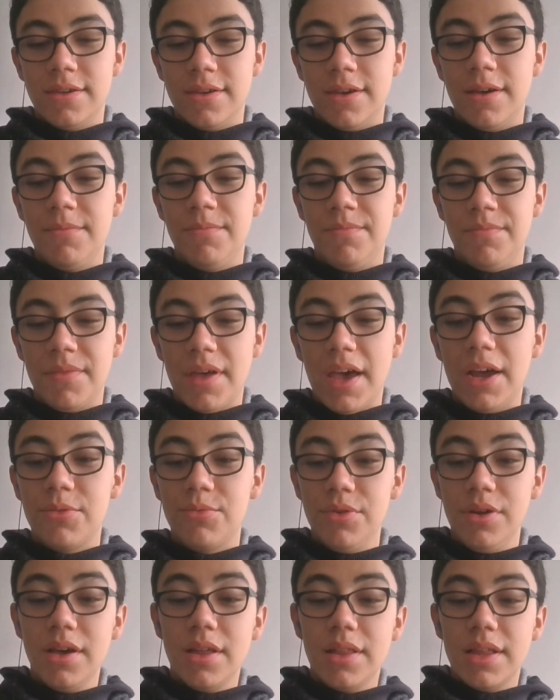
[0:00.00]
And I
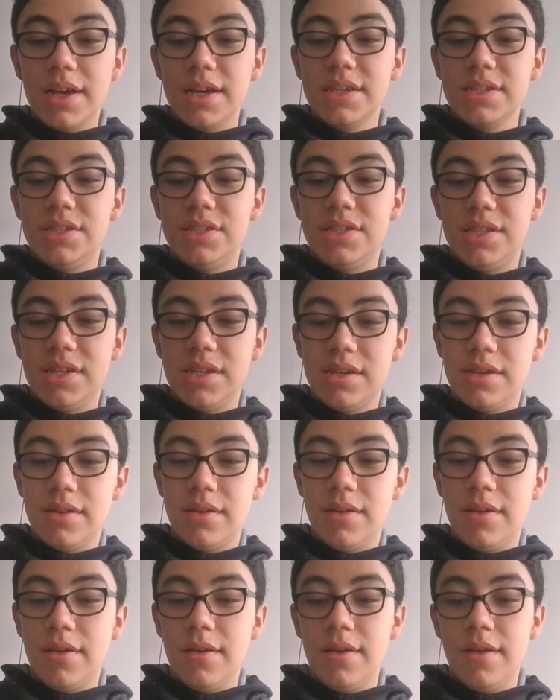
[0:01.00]
realized
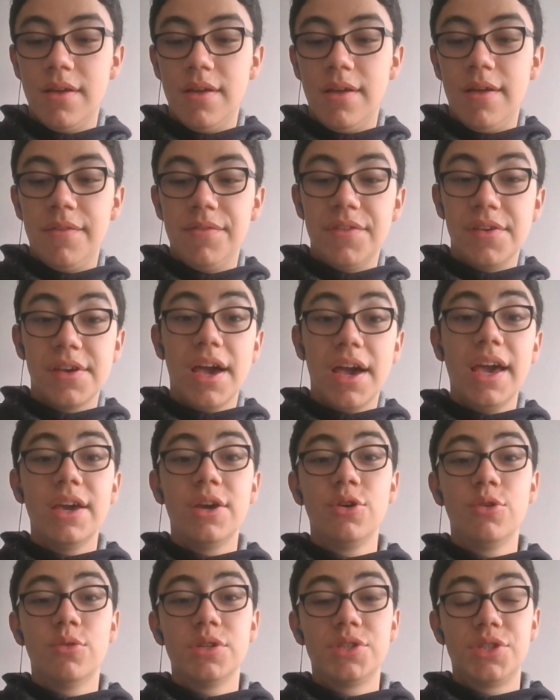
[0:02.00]
the guy
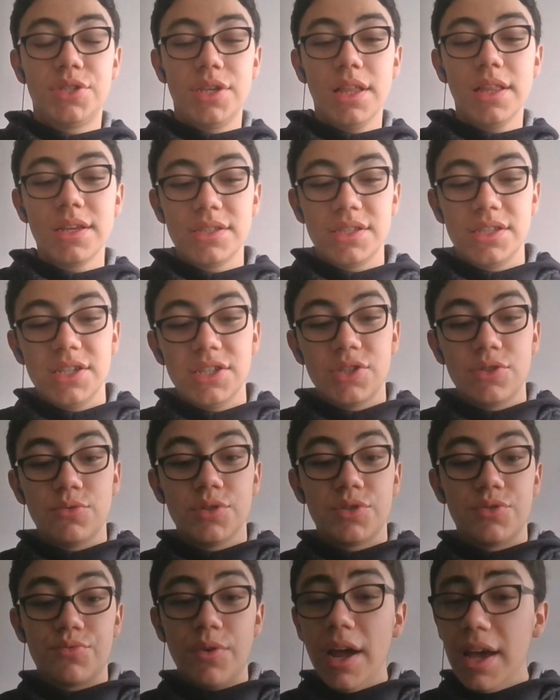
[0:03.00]
who was telling this
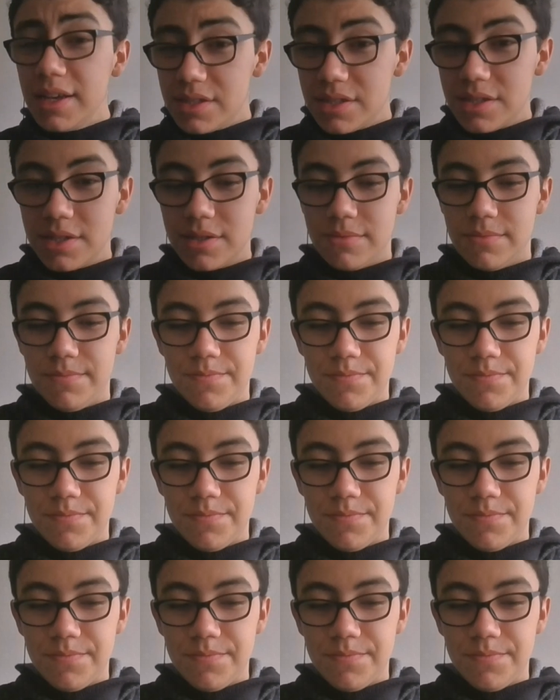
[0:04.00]
was right.